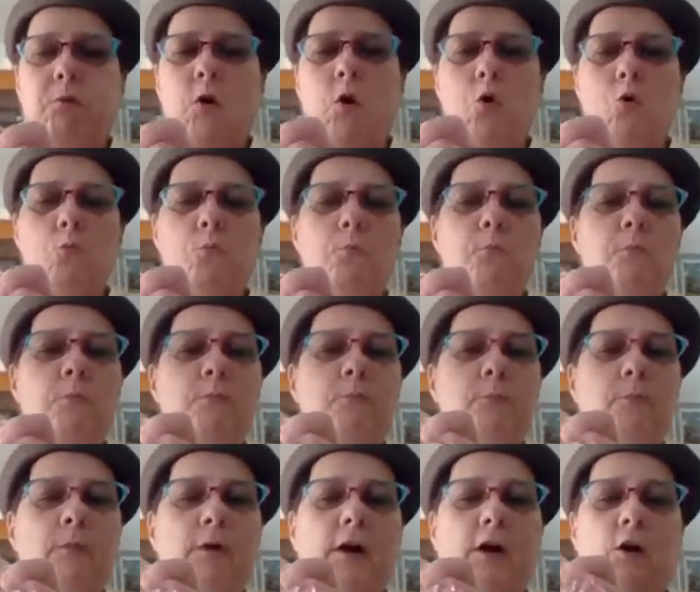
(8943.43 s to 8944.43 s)
boom,
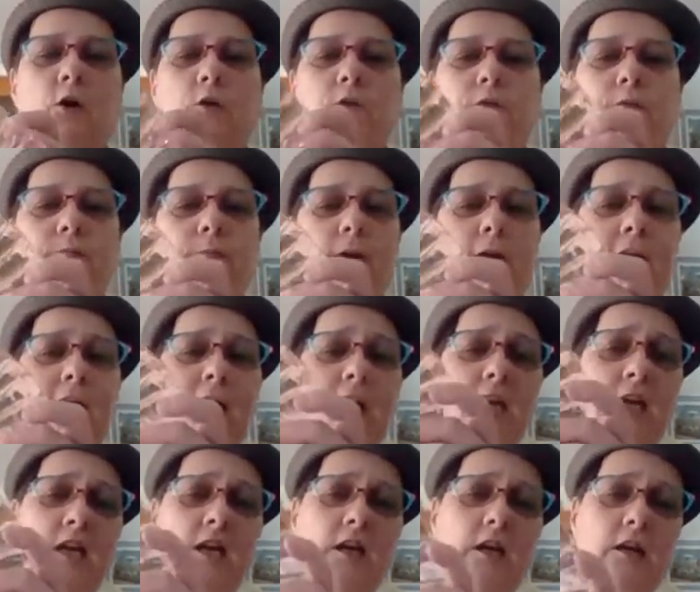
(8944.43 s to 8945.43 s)
out my
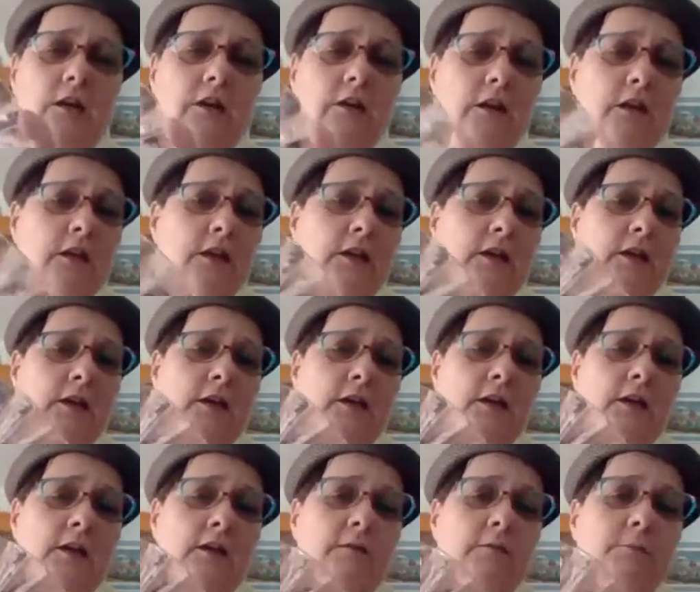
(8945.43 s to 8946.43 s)
head.
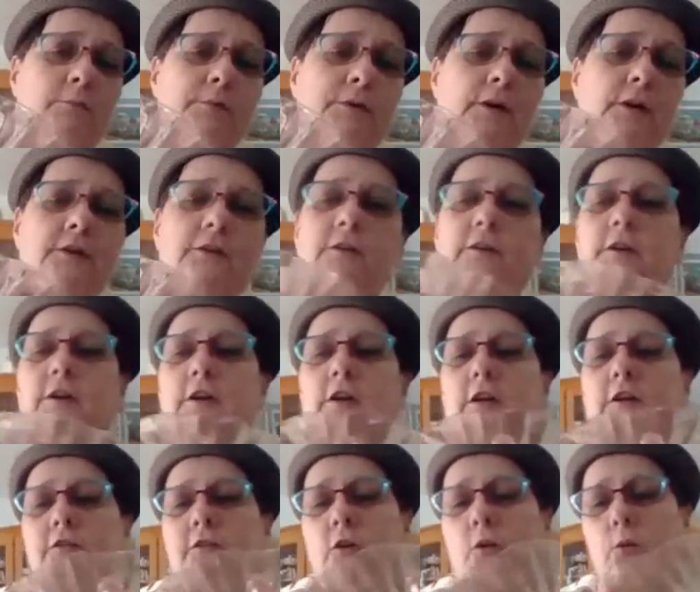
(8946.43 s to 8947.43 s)
But yeah,
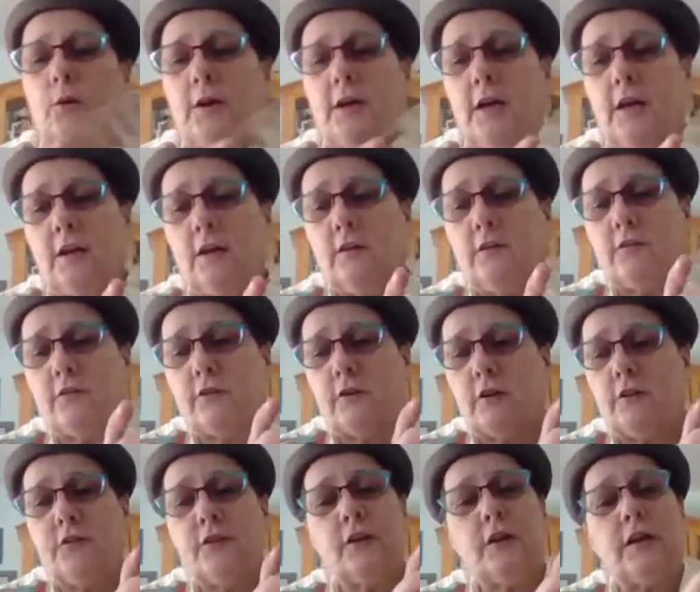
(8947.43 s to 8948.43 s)
let's go ahead and
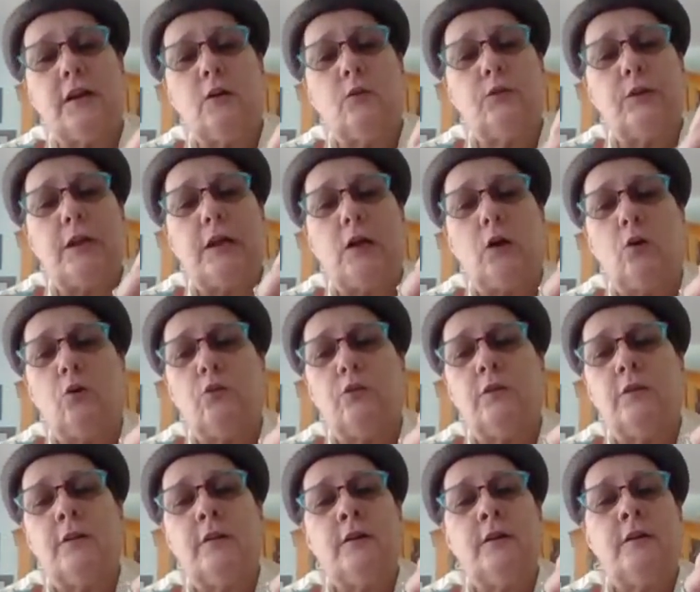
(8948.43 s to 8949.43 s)
start the
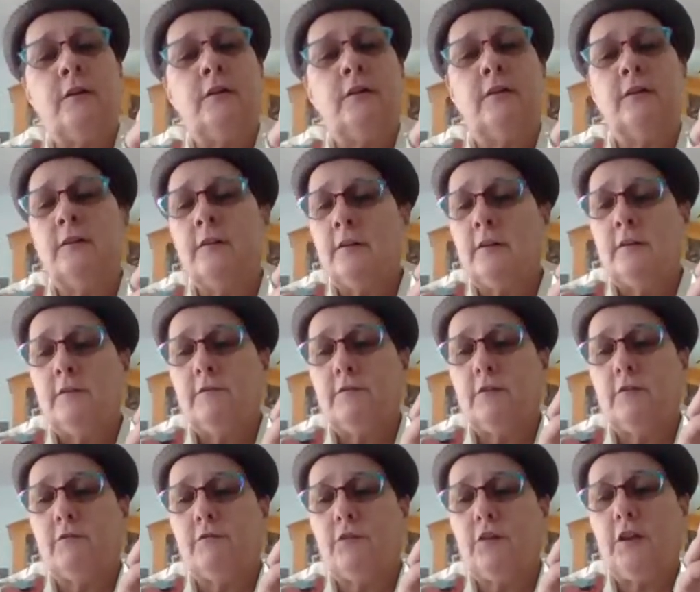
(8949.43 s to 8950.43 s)
countdown.
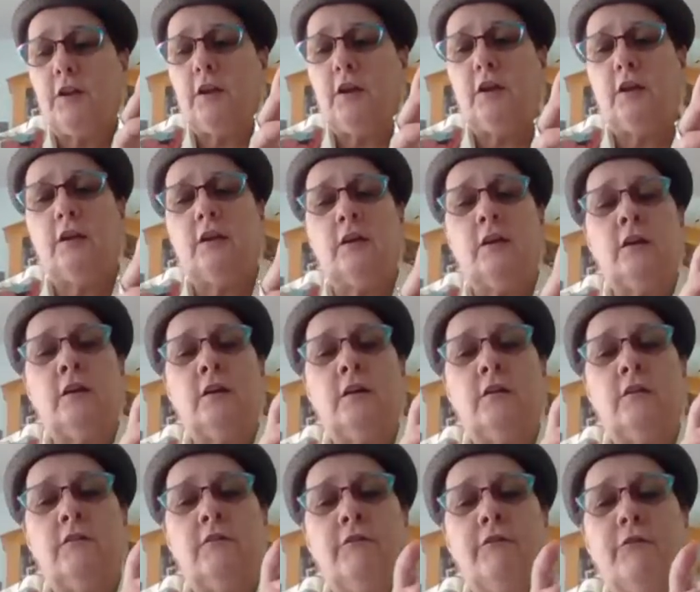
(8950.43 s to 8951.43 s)
15,
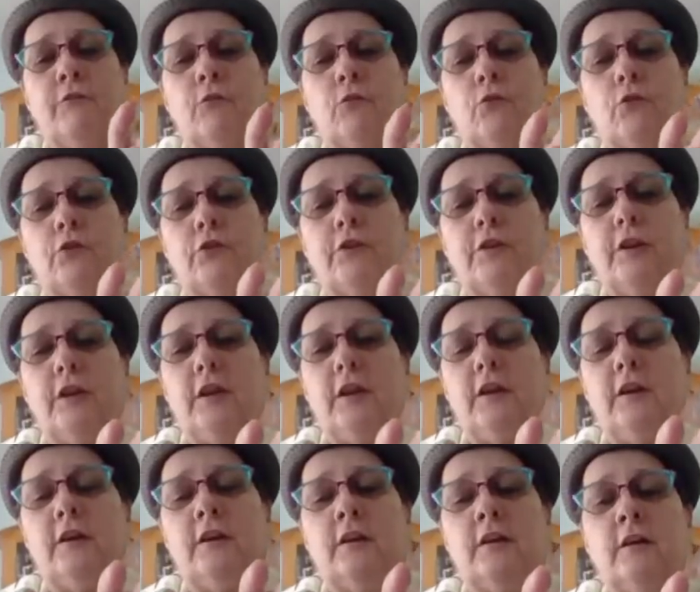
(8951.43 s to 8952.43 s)

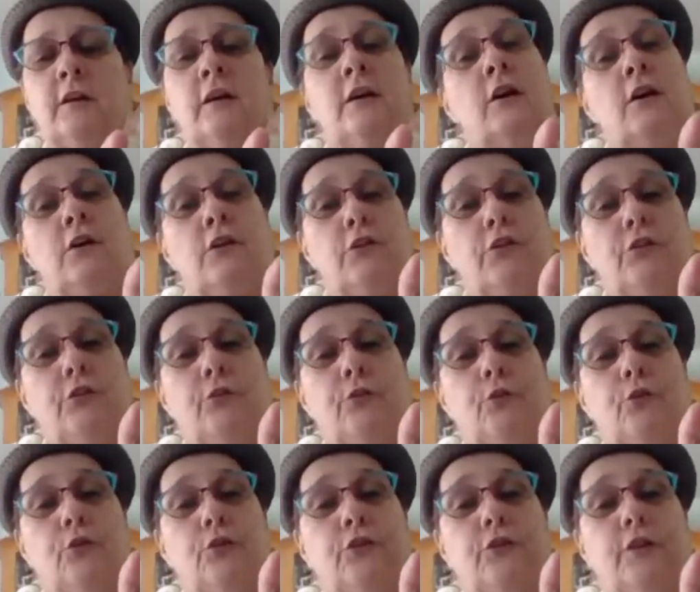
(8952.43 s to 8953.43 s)
14,
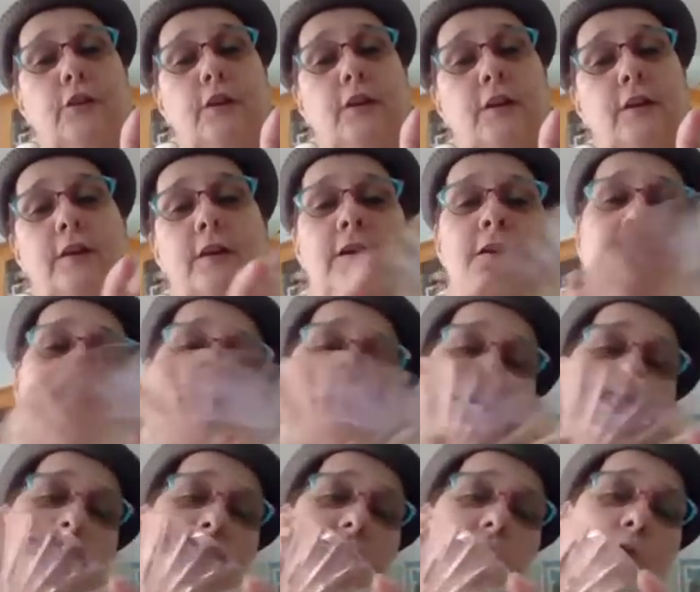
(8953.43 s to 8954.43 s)
13,
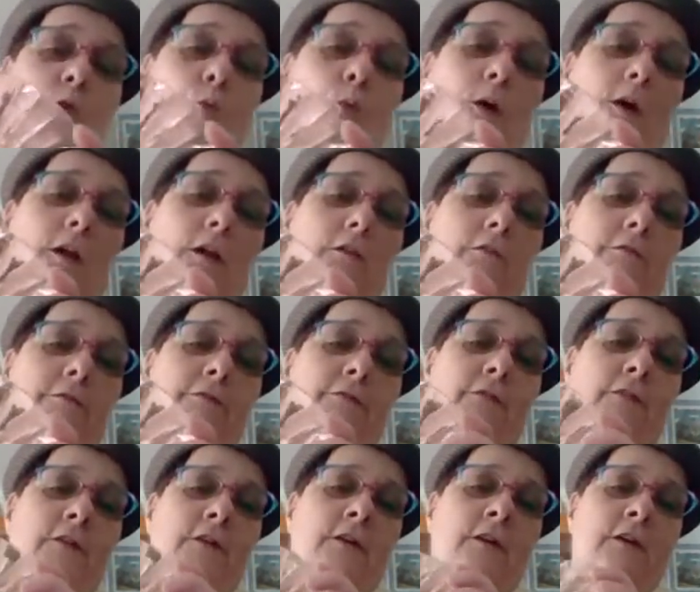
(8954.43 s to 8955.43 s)

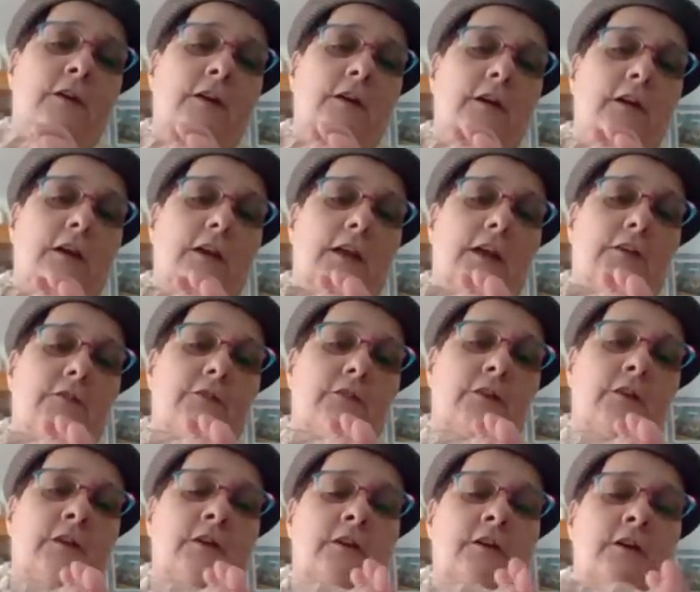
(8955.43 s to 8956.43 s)
12,
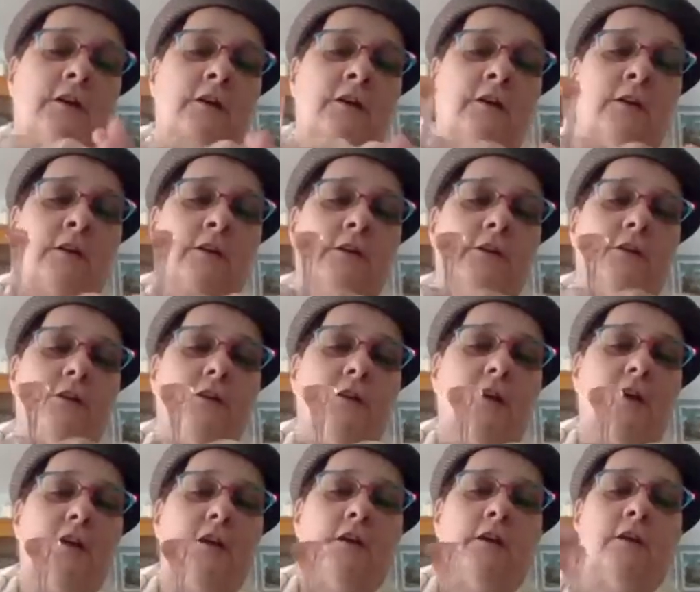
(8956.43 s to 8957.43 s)
11,
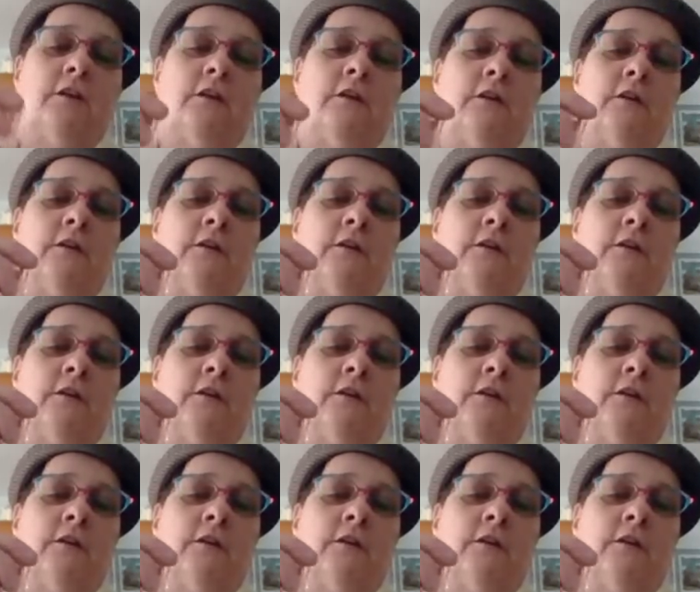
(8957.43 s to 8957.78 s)
10,